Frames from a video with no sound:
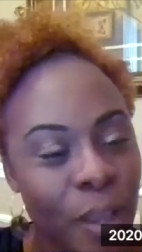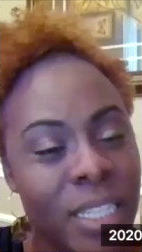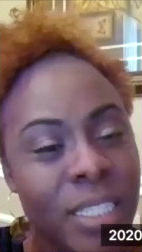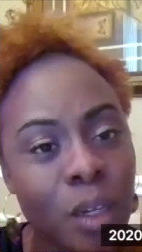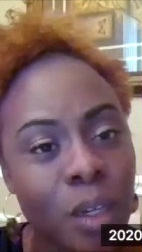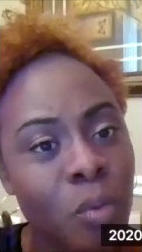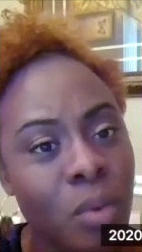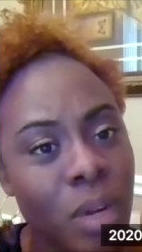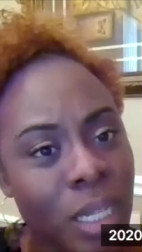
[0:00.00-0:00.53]
And
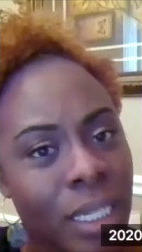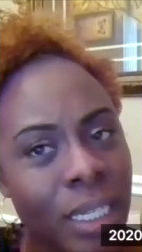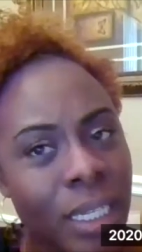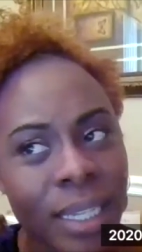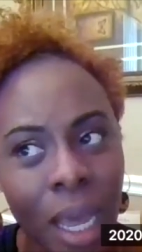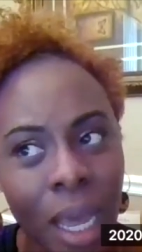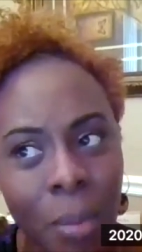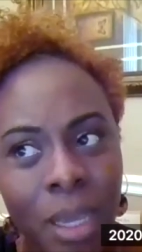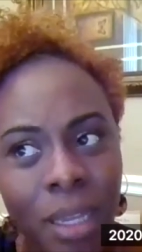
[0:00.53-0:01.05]
so really
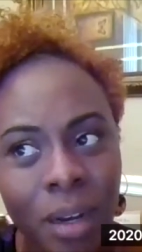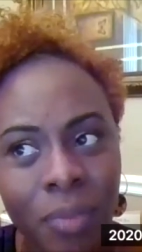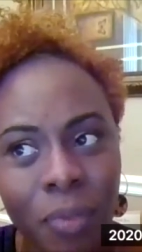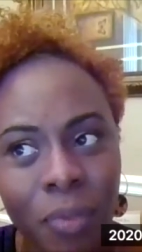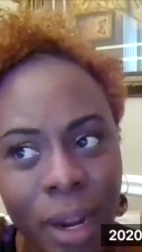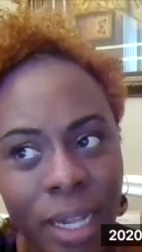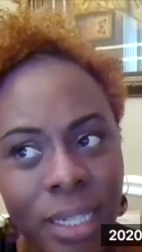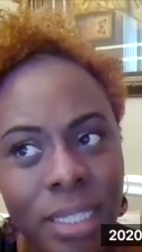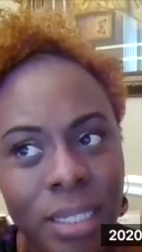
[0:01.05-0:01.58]
not being
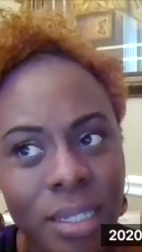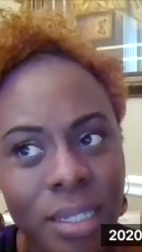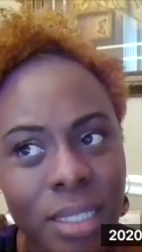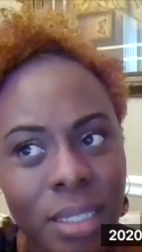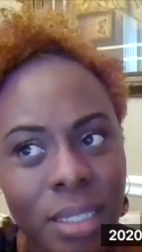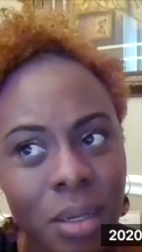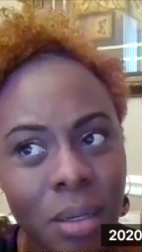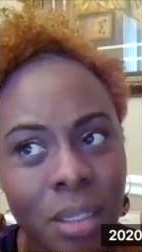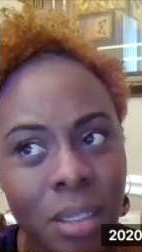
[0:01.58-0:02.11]
afraid to,
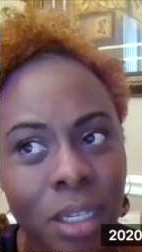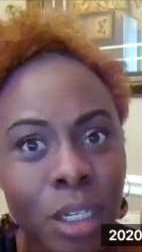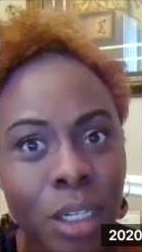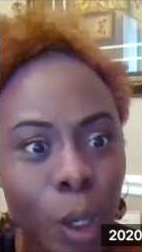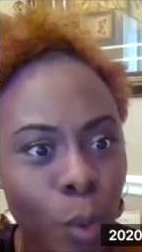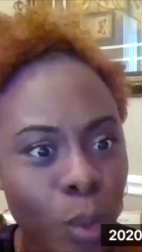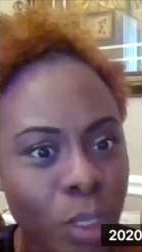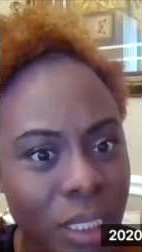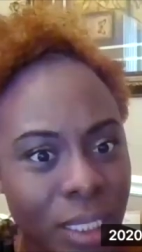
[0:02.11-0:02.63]
to
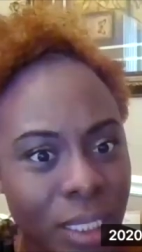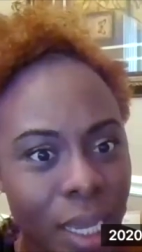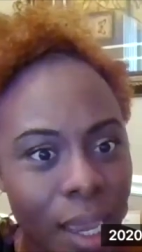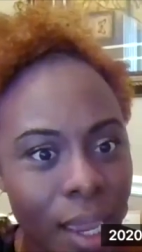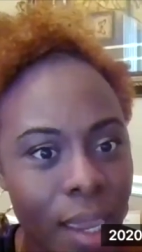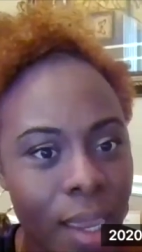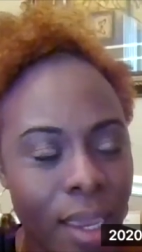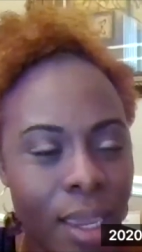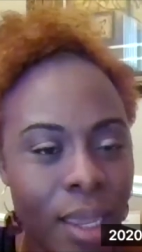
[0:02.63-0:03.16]

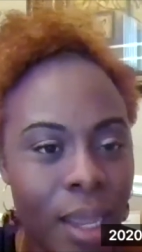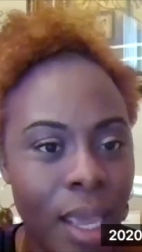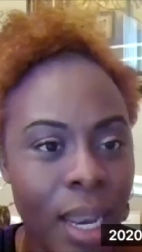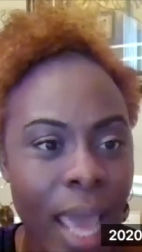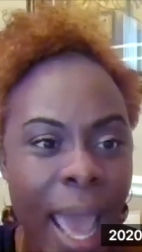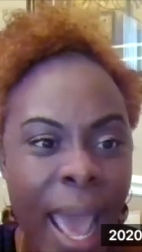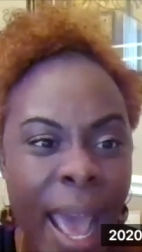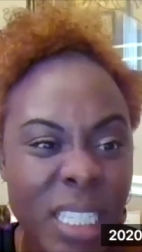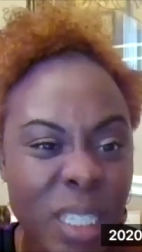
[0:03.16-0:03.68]
negotiate and, and
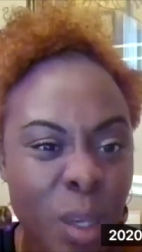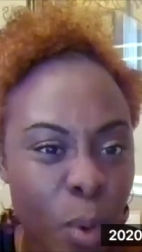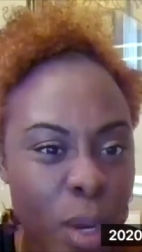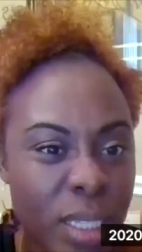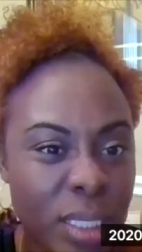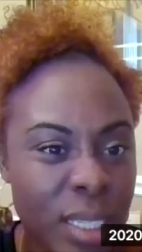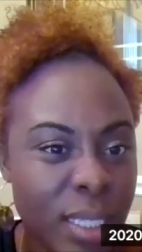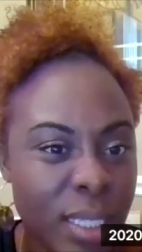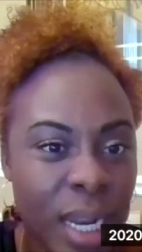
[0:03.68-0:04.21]
ask
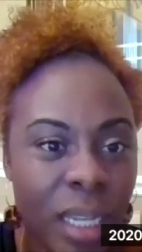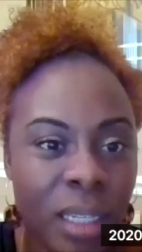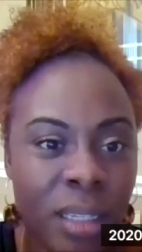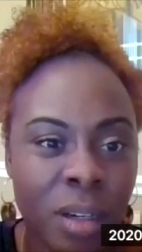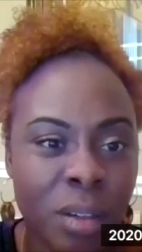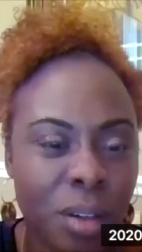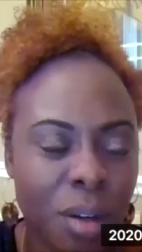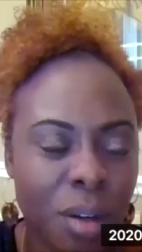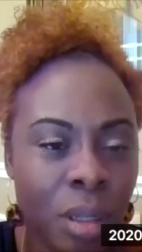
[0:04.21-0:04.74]
questions. And I
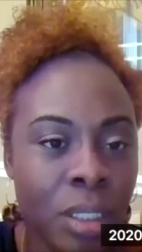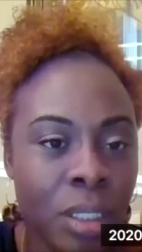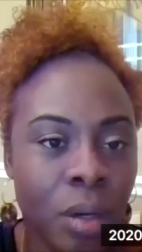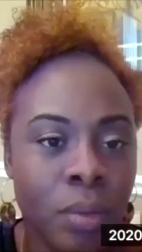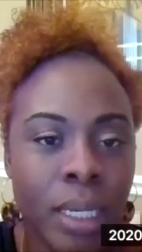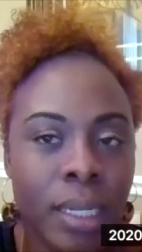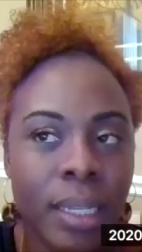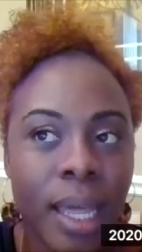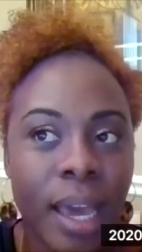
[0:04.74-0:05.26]
learned early
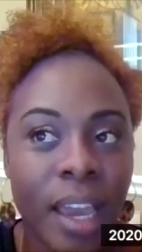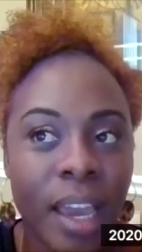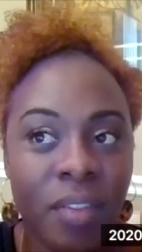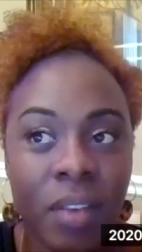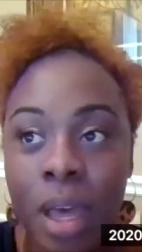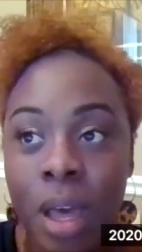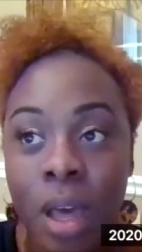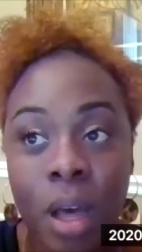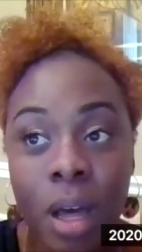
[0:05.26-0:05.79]
on in life,
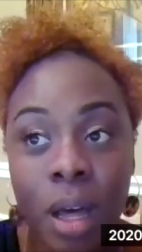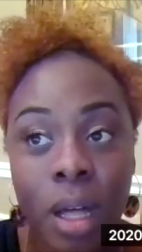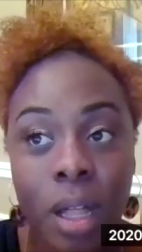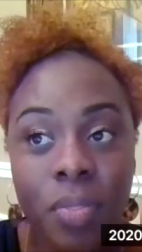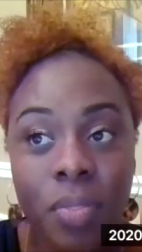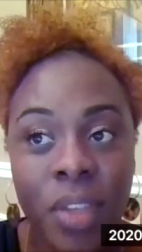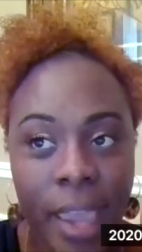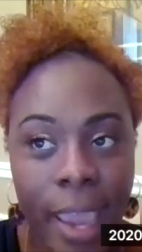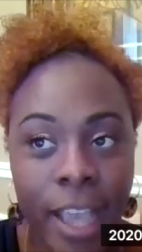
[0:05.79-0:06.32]

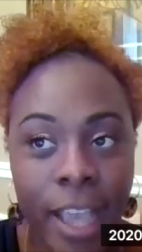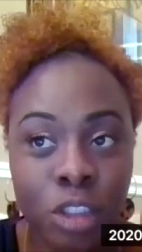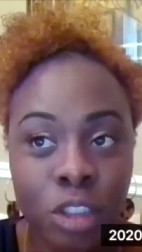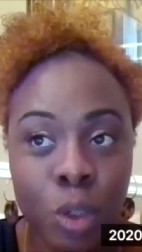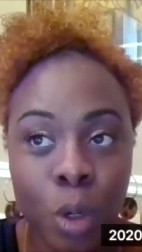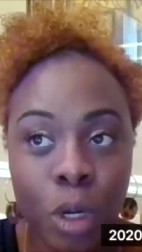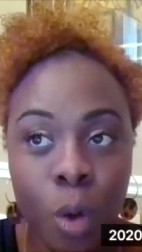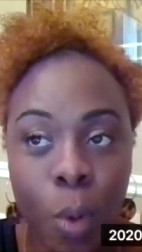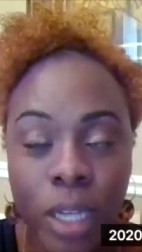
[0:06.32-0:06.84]
the answer
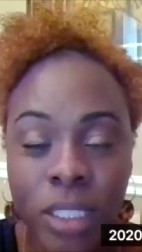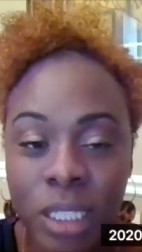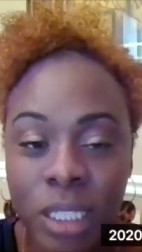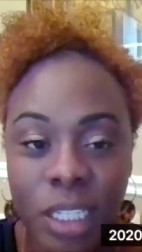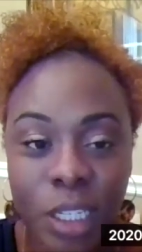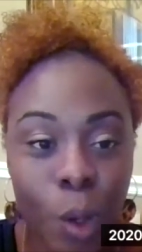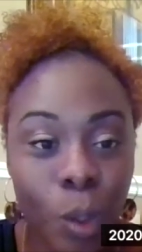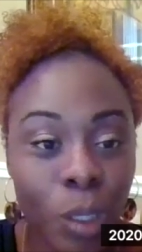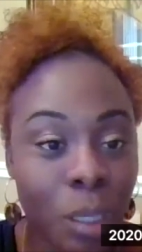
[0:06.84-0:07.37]
to a question
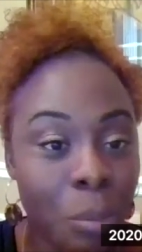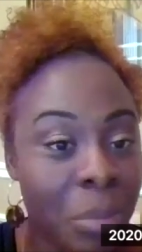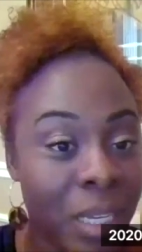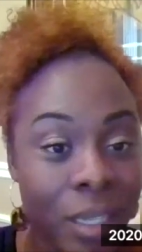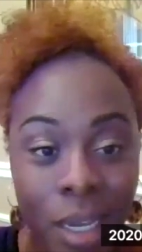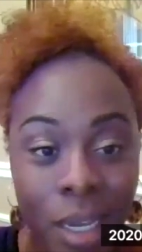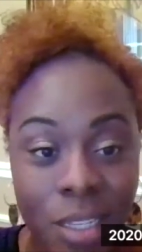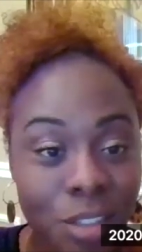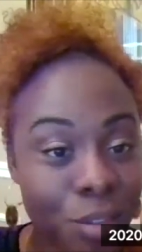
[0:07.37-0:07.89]
can only be
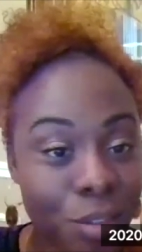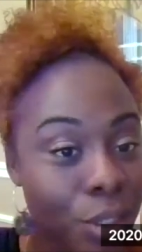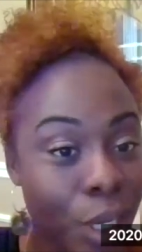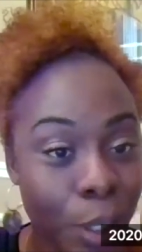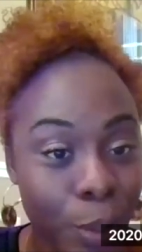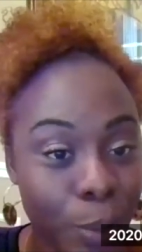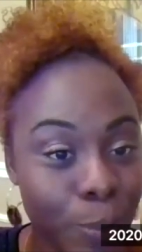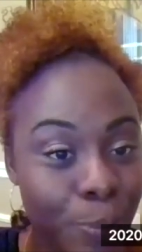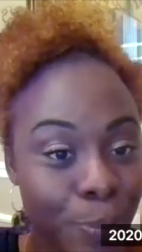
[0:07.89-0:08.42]
yes or
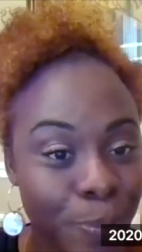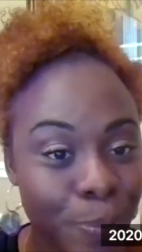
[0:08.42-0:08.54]
no.